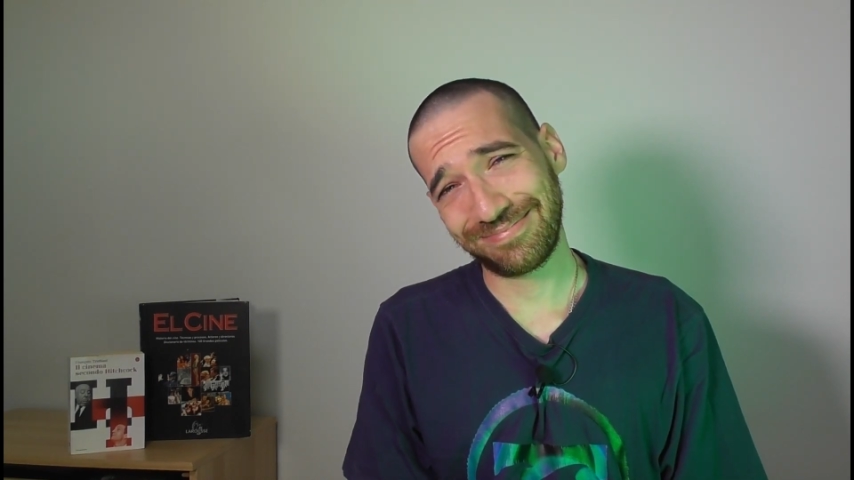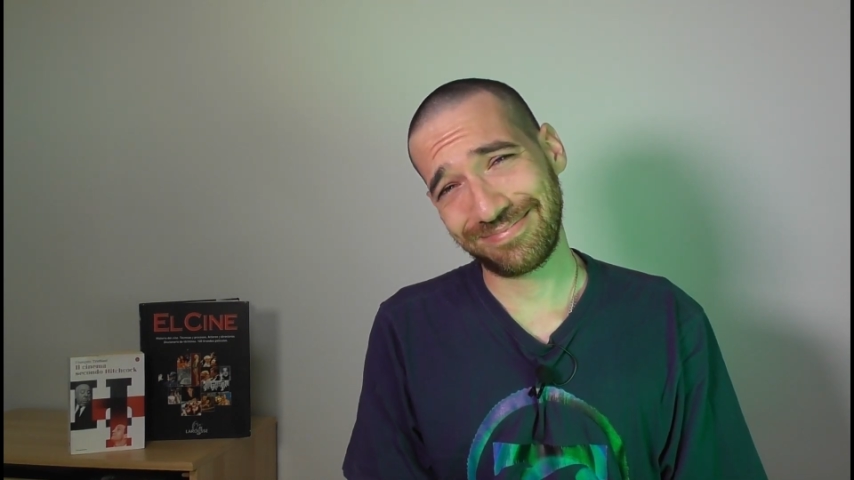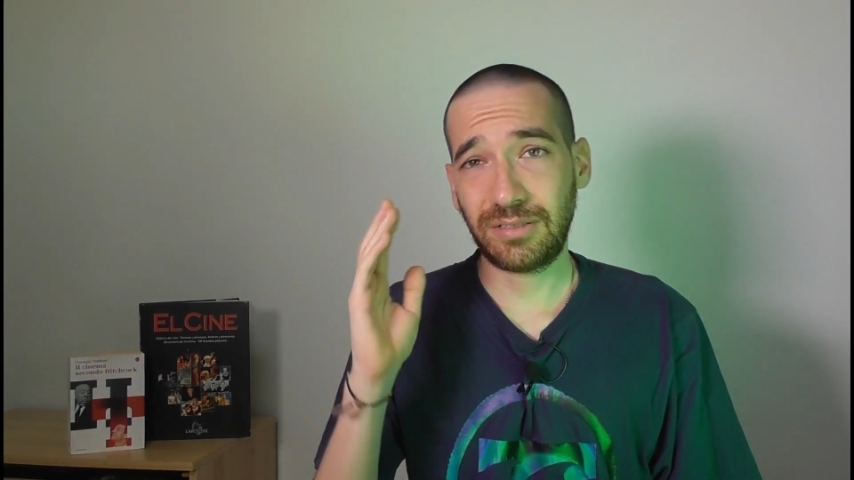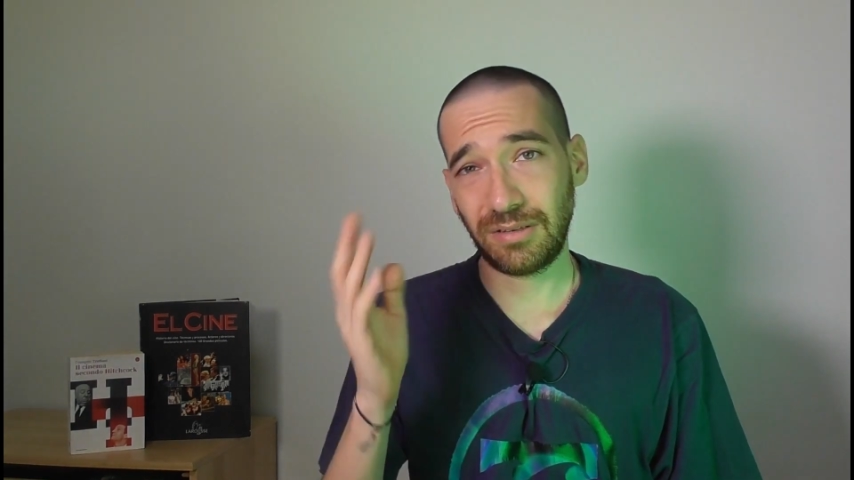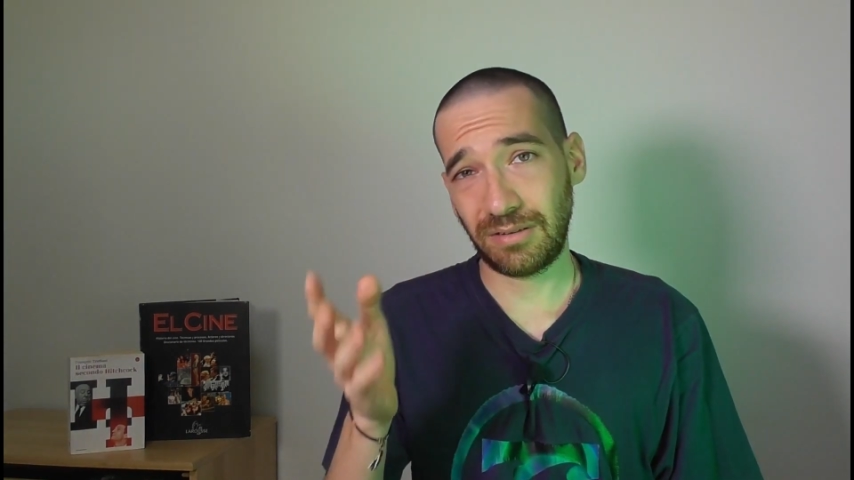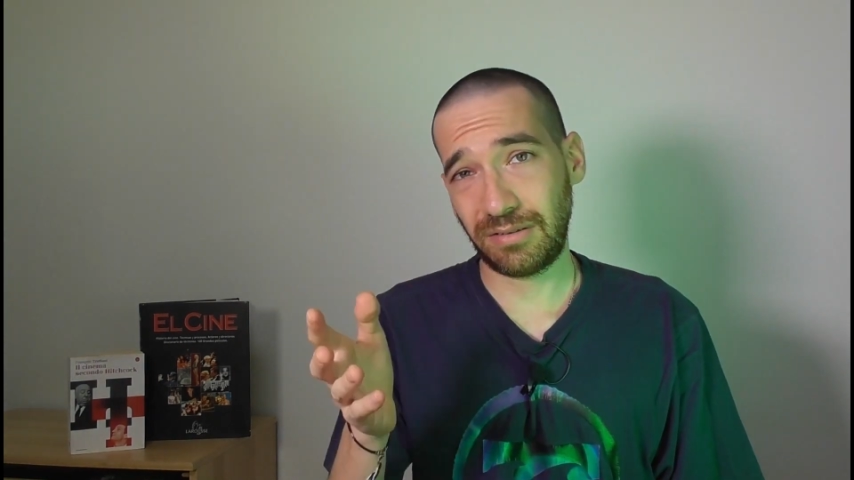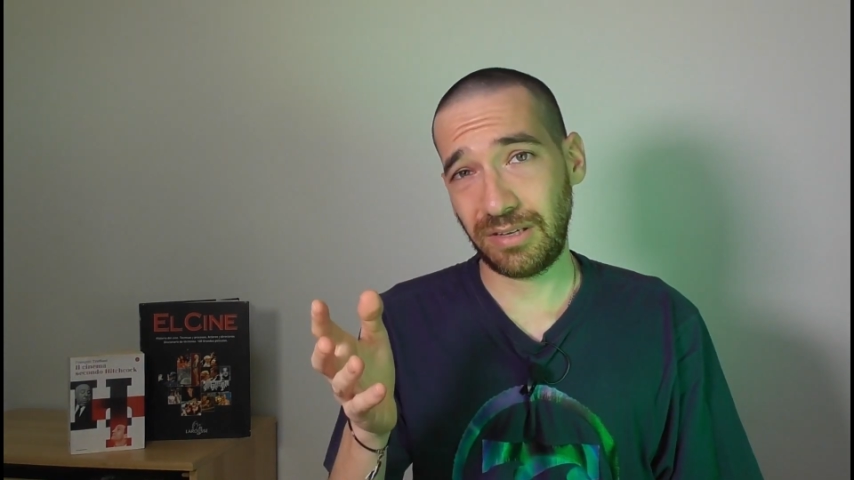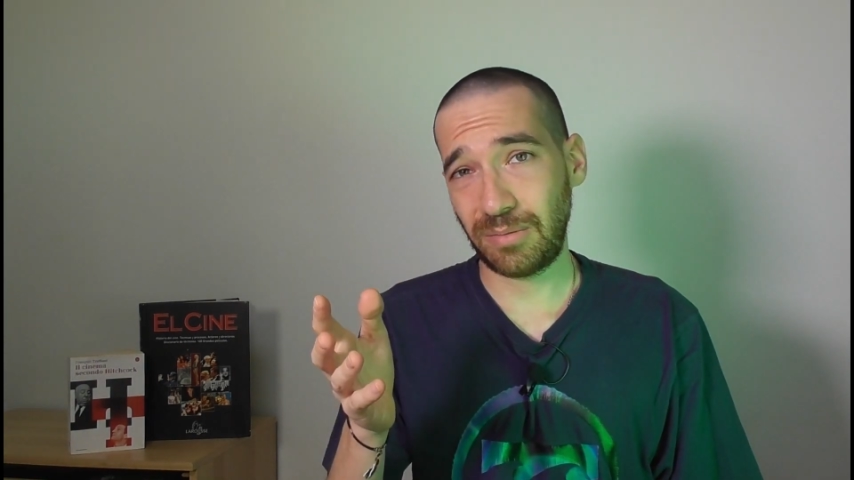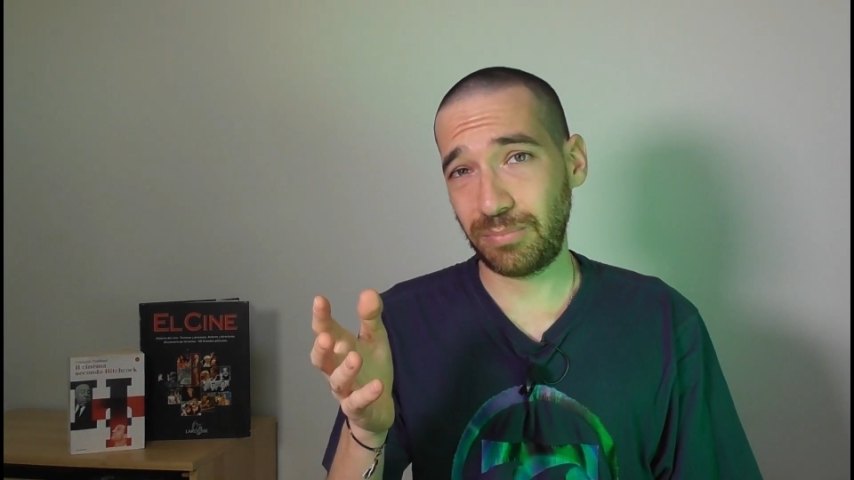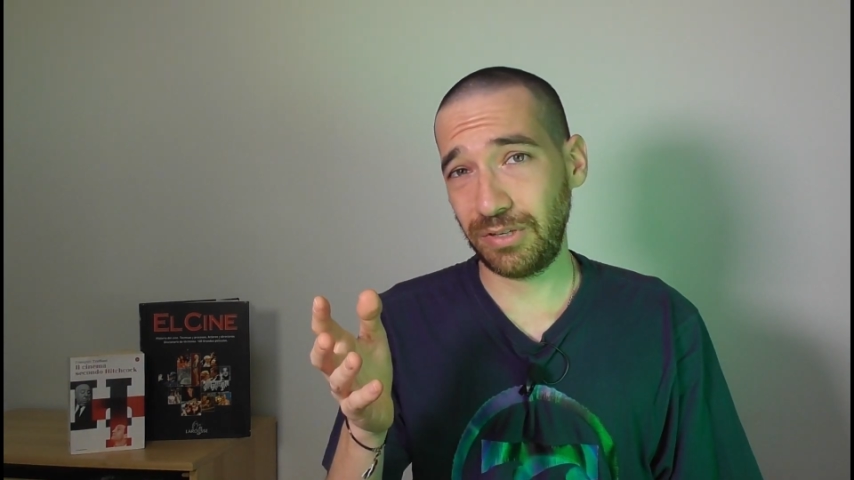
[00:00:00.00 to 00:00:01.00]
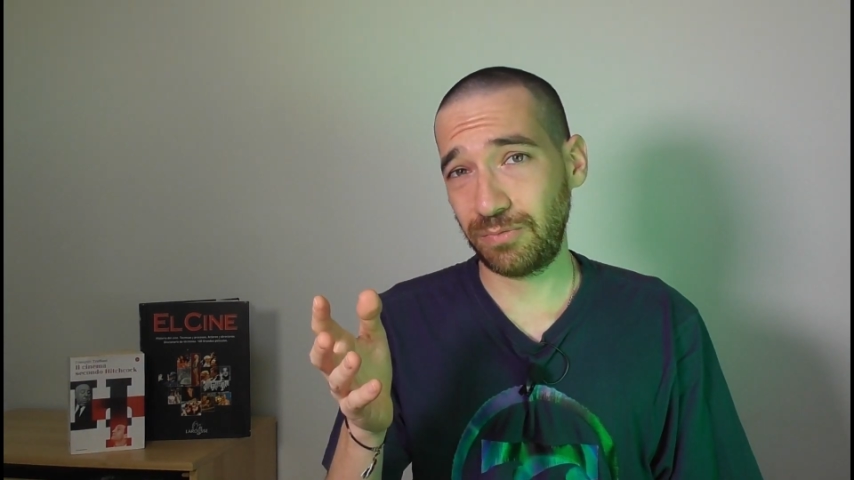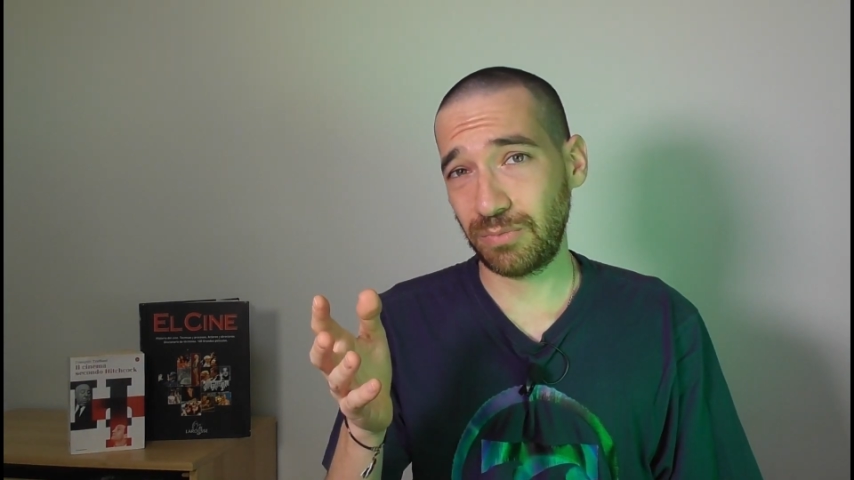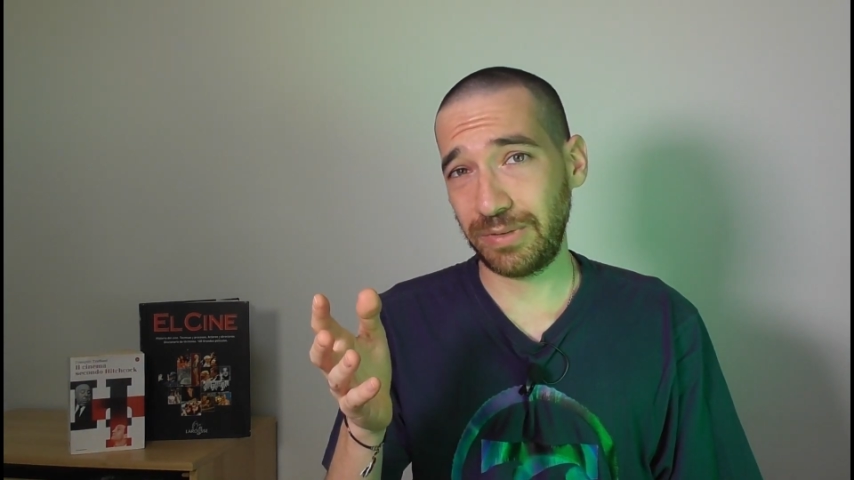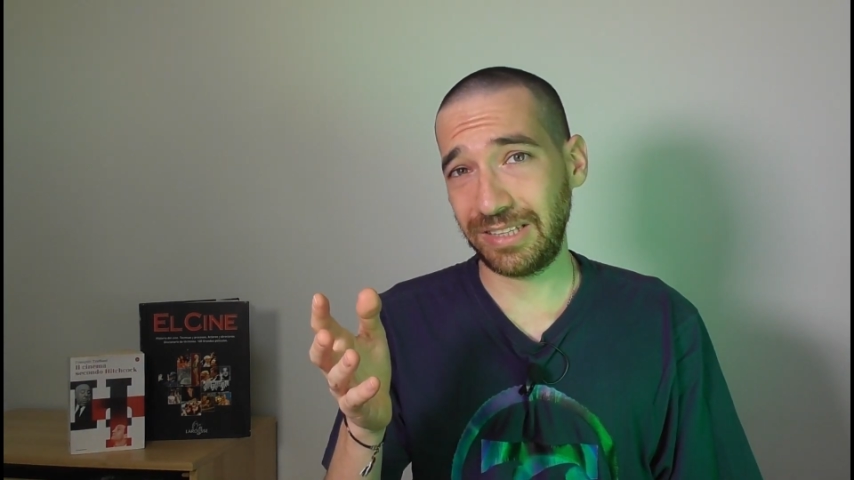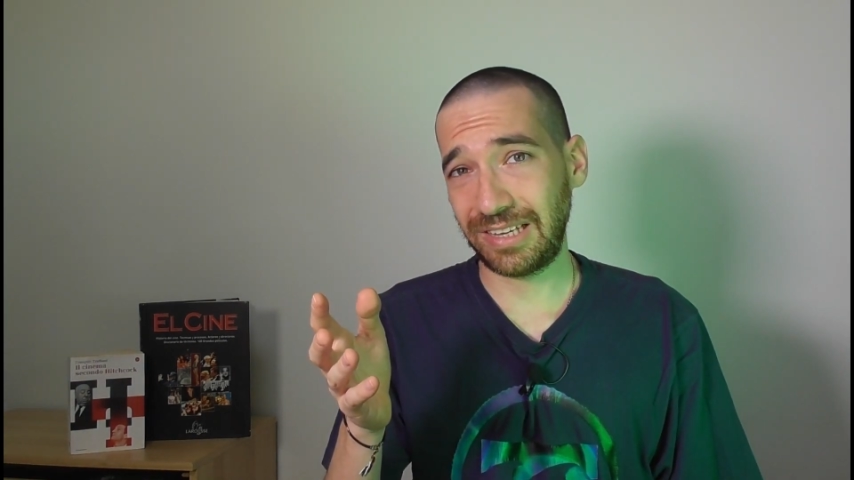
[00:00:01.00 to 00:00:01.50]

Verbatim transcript: Sorry, a brief moment